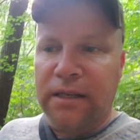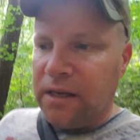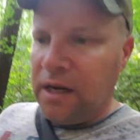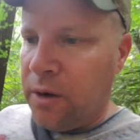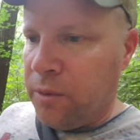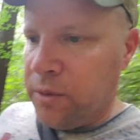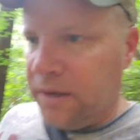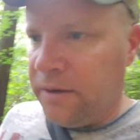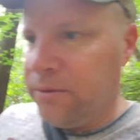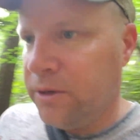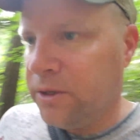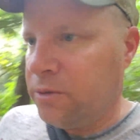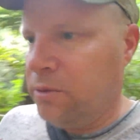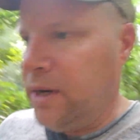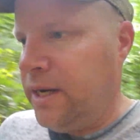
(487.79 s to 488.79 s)
to go a
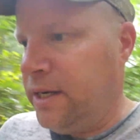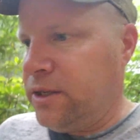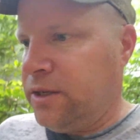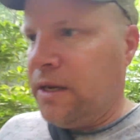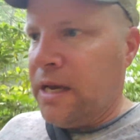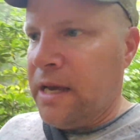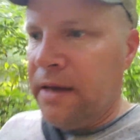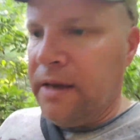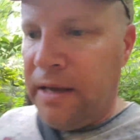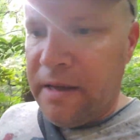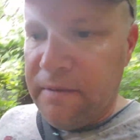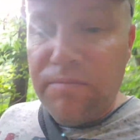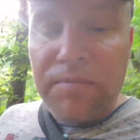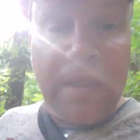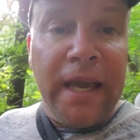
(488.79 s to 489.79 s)
different direction.
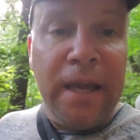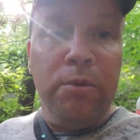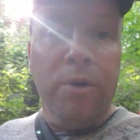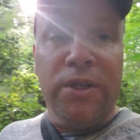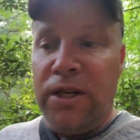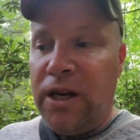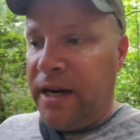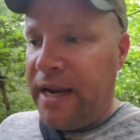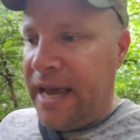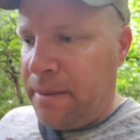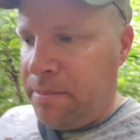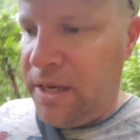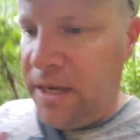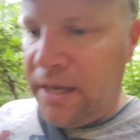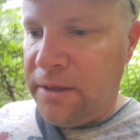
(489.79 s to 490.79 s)
He was not
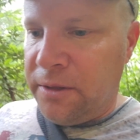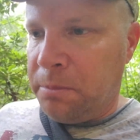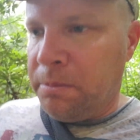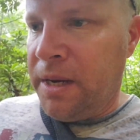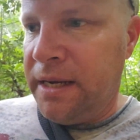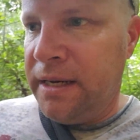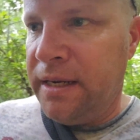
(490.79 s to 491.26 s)
happy either, man.